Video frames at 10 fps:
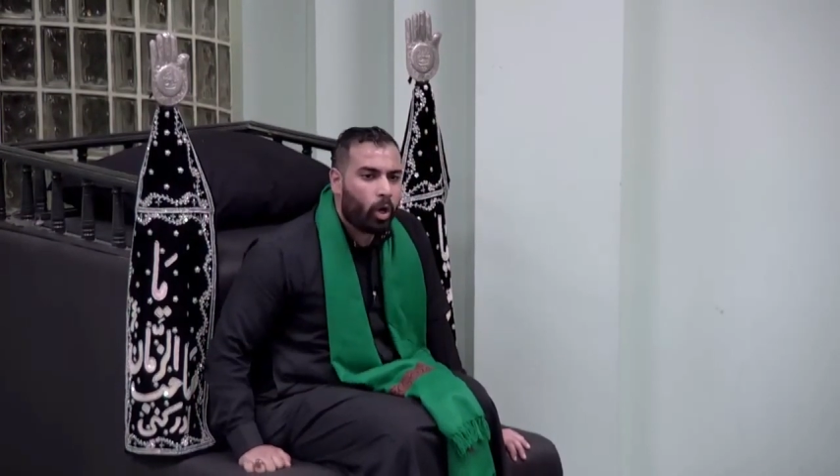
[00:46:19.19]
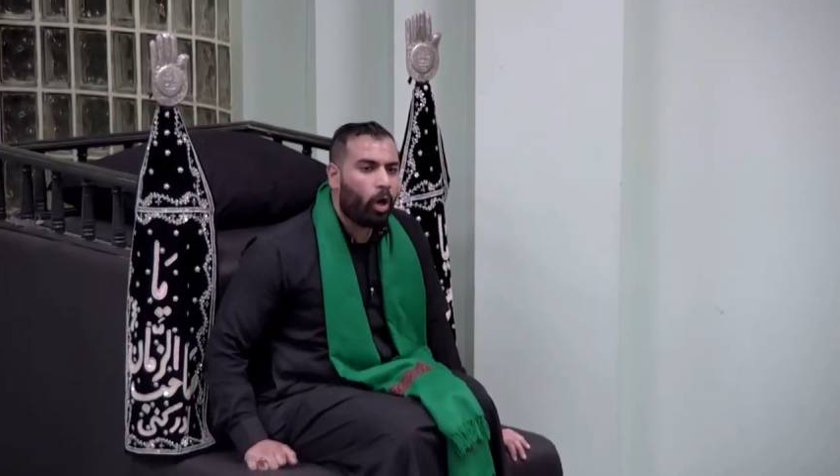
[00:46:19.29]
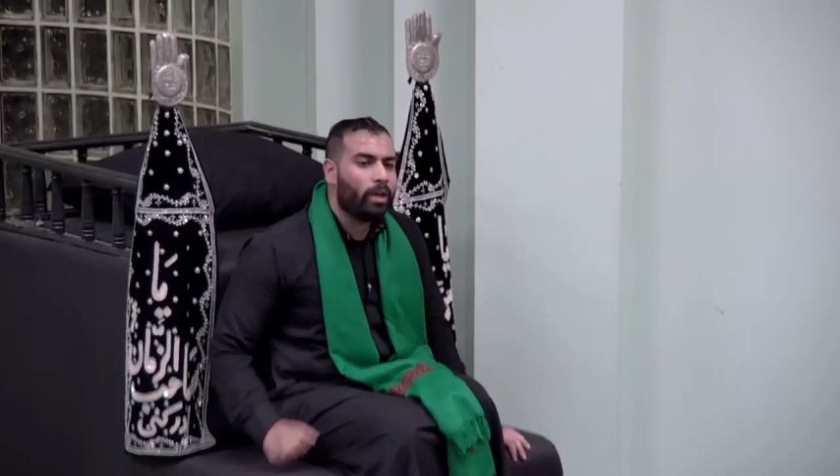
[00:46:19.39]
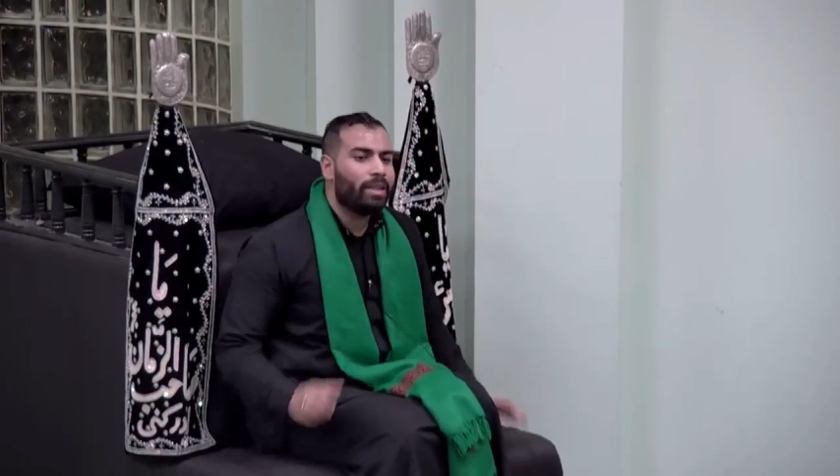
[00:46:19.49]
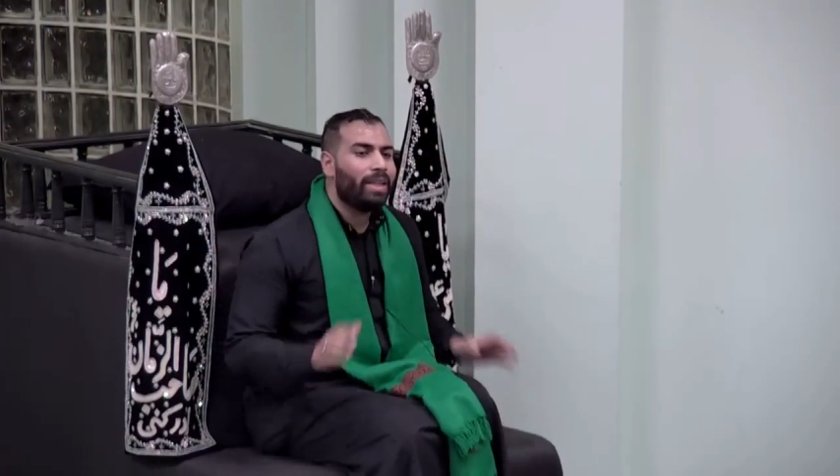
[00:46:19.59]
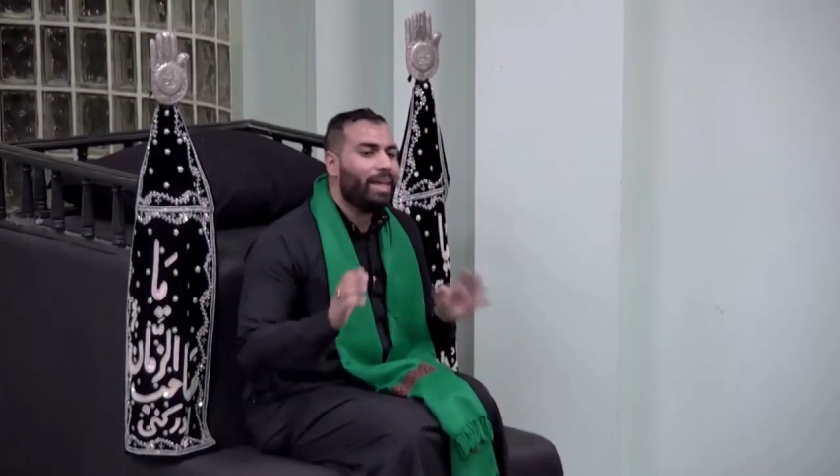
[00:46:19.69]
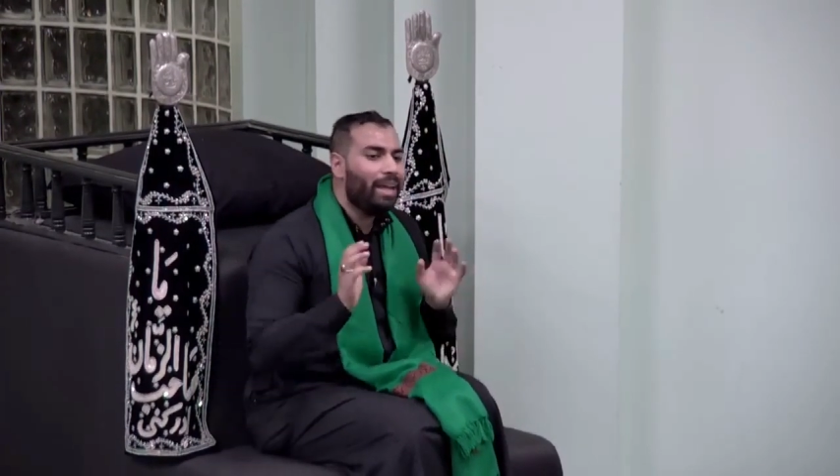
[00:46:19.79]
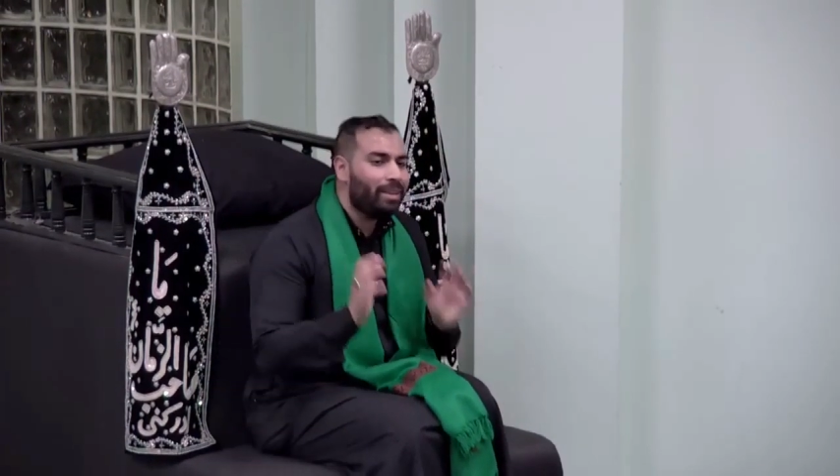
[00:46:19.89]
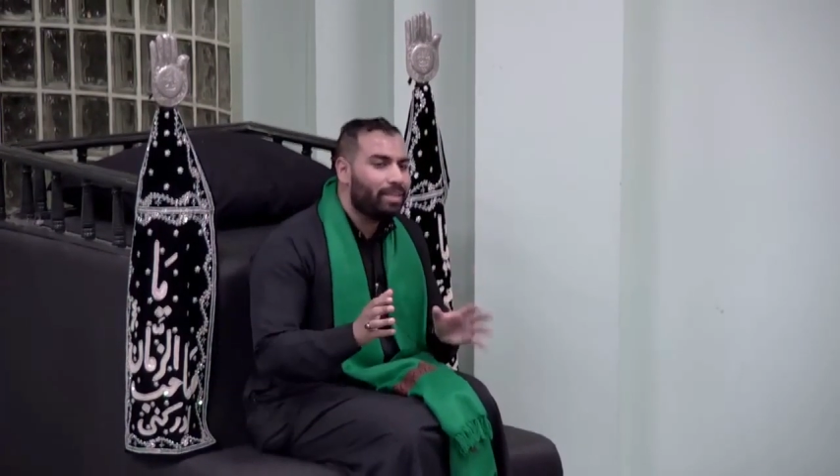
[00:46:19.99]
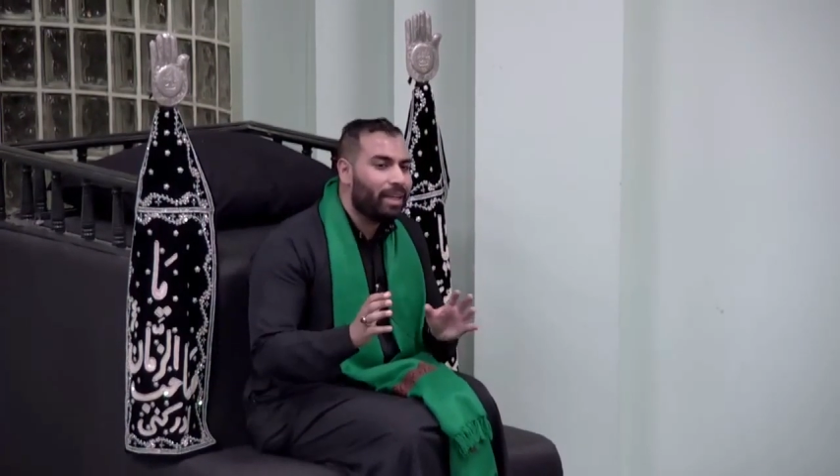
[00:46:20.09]
On
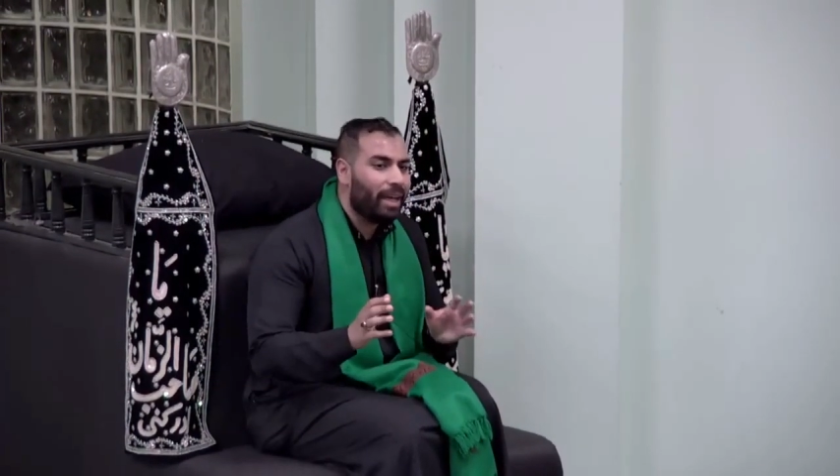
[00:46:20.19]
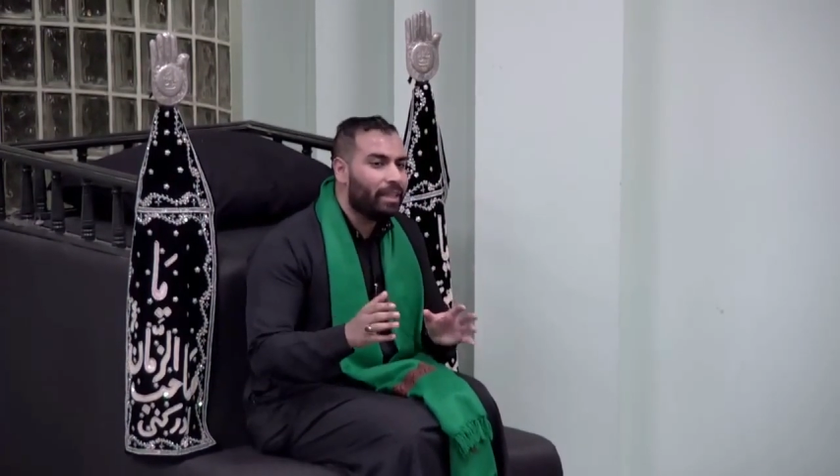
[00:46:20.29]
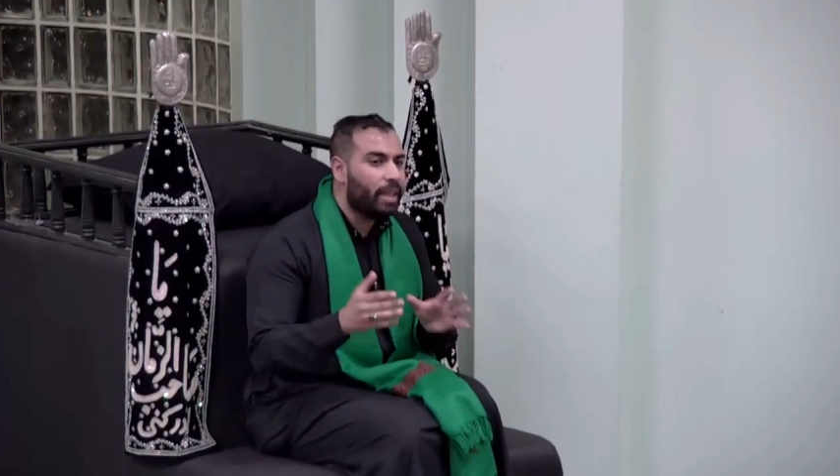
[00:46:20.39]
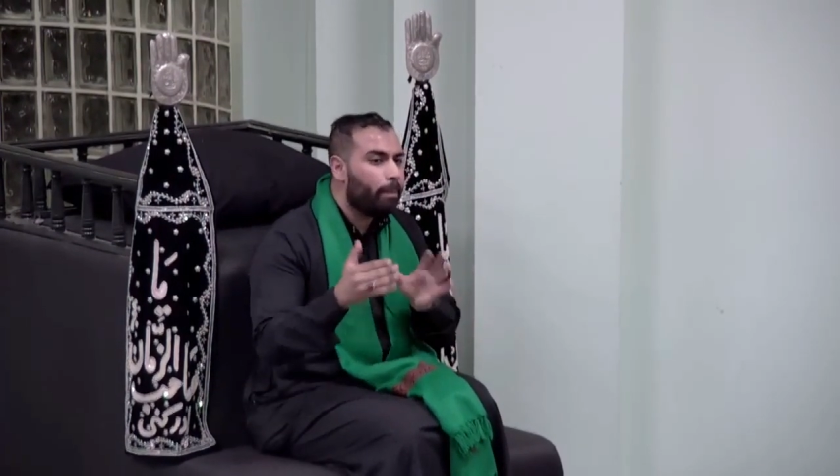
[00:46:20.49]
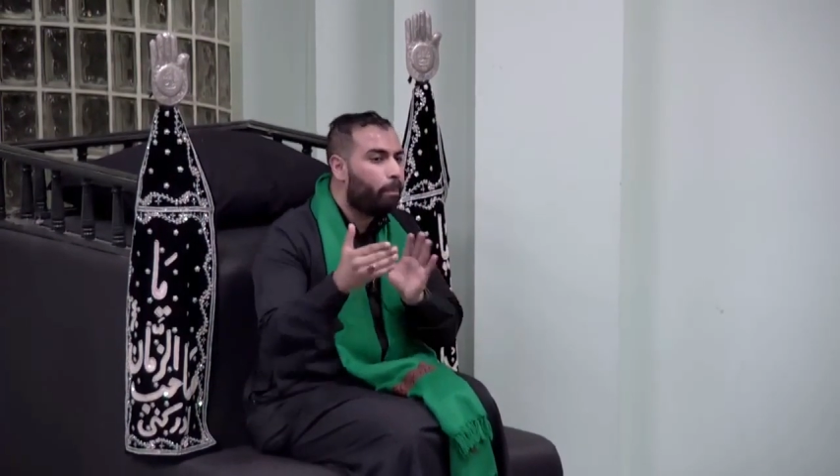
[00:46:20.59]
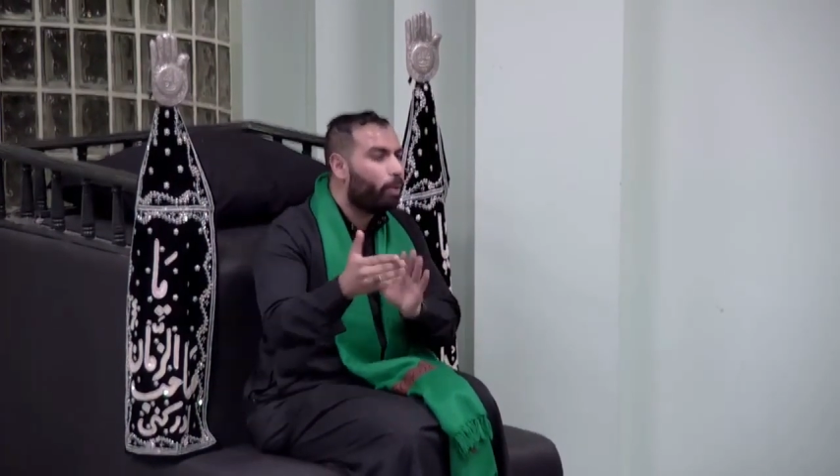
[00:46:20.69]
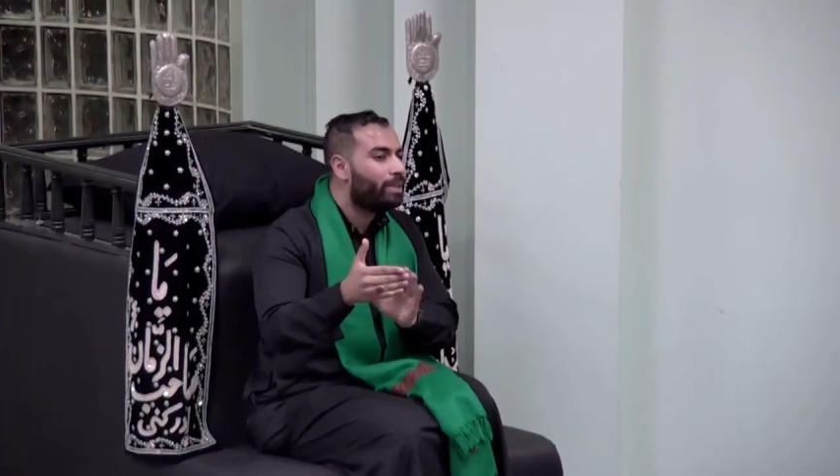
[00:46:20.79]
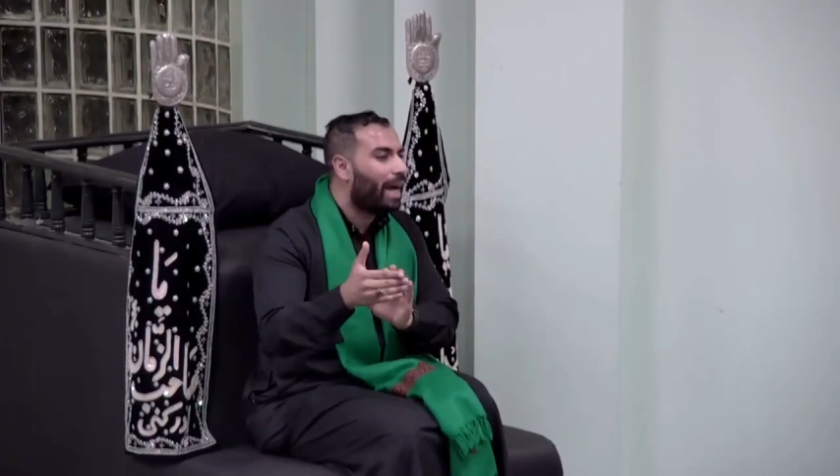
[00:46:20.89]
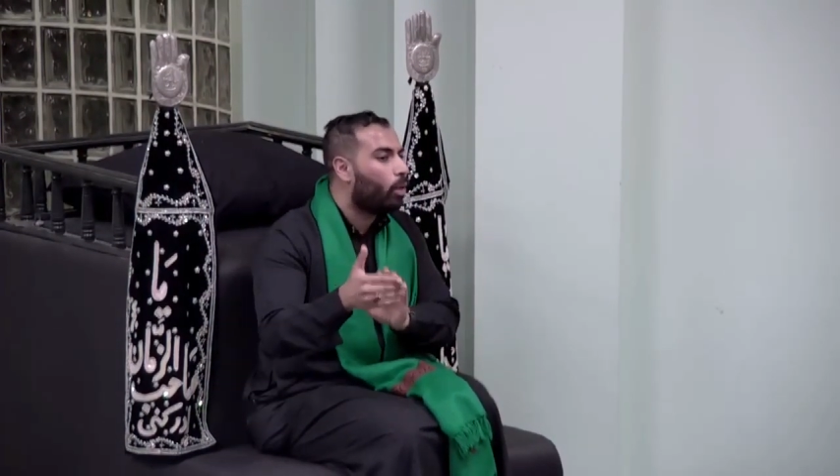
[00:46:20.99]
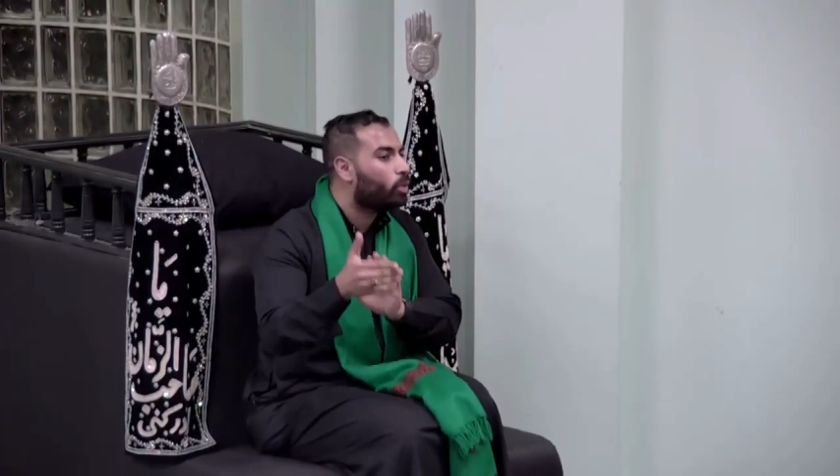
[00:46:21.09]
Eid day, they put
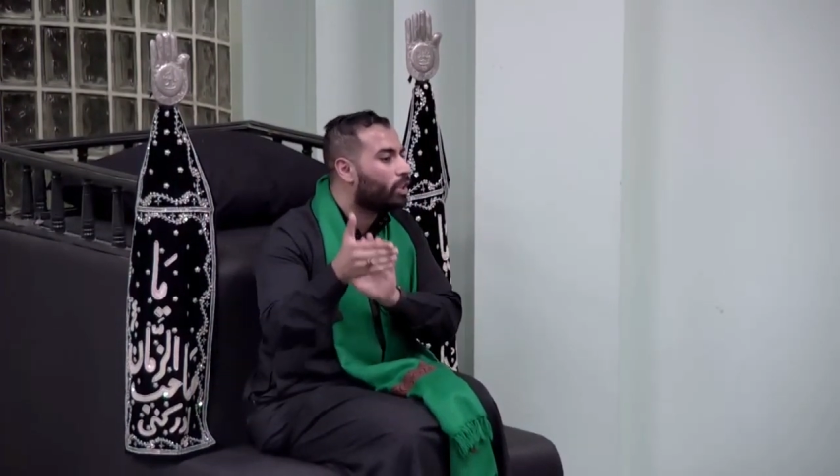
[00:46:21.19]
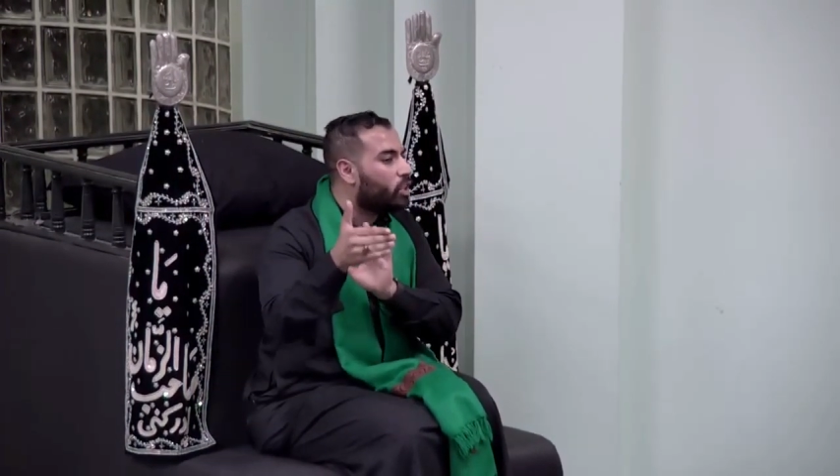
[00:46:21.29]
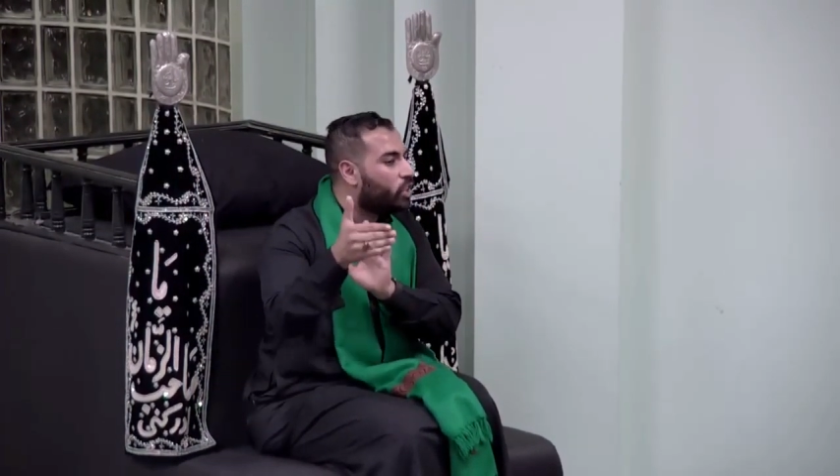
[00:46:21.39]
out a